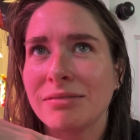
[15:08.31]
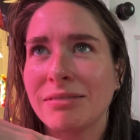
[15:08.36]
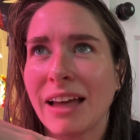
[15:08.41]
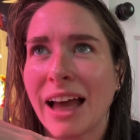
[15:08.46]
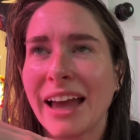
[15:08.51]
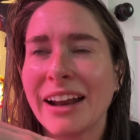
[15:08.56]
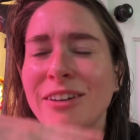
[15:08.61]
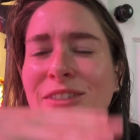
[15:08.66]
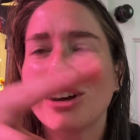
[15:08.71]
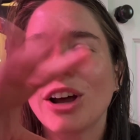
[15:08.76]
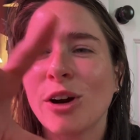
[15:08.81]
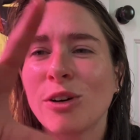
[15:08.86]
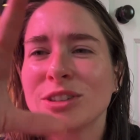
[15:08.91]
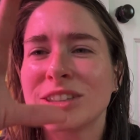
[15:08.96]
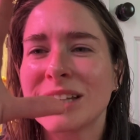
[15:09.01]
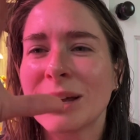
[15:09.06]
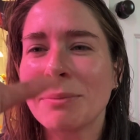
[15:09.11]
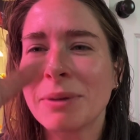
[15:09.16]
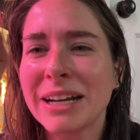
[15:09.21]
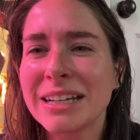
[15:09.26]
I don't know,
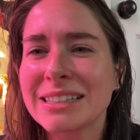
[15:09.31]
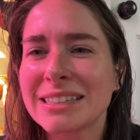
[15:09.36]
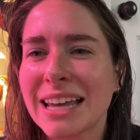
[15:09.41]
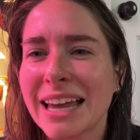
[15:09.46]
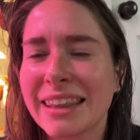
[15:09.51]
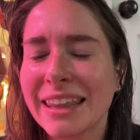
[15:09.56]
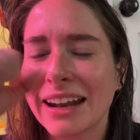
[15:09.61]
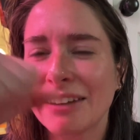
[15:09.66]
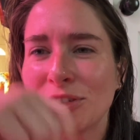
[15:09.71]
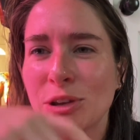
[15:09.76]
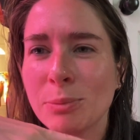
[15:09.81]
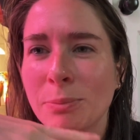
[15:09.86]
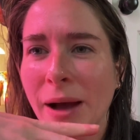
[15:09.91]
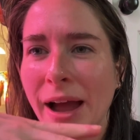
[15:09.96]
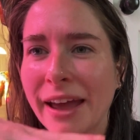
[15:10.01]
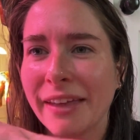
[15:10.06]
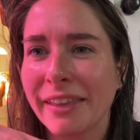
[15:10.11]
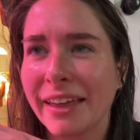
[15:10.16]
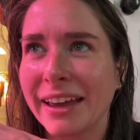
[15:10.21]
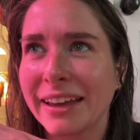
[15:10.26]
somebody said that if you
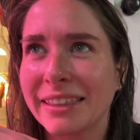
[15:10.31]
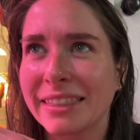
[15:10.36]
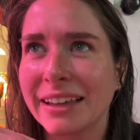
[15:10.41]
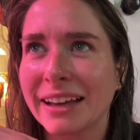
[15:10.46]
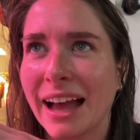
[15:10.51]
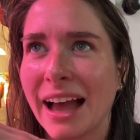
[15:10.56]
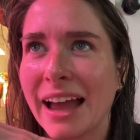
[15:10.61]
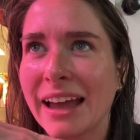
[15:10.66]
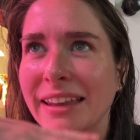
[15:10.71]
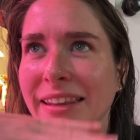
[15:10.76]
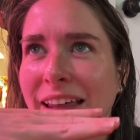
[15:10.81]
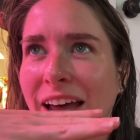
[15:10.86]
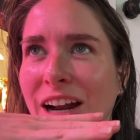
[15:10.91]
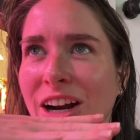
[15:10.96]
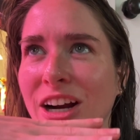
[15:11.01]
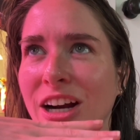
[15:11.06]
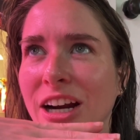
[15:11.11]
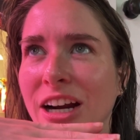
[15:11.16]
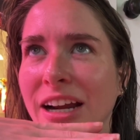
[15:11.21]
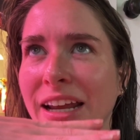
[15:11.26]
buy like the kind that
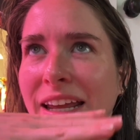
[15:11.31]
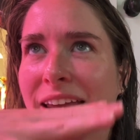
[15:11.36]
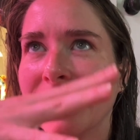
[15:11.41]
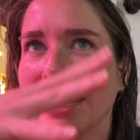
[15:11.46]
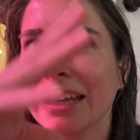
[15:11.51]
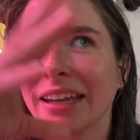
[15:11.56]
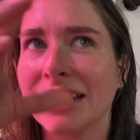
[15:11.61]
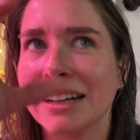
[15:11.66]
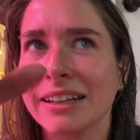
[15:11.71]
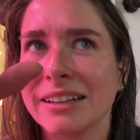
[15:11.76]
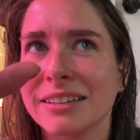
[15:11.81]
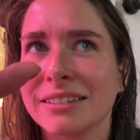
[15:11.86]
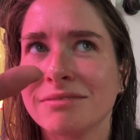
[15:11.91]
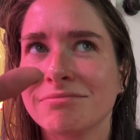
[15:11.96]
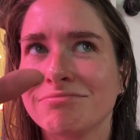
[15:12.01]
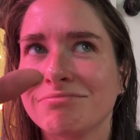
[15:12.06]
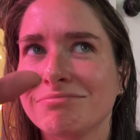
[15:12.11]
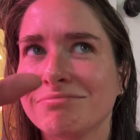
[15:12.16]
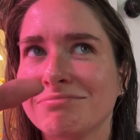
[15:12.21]
are in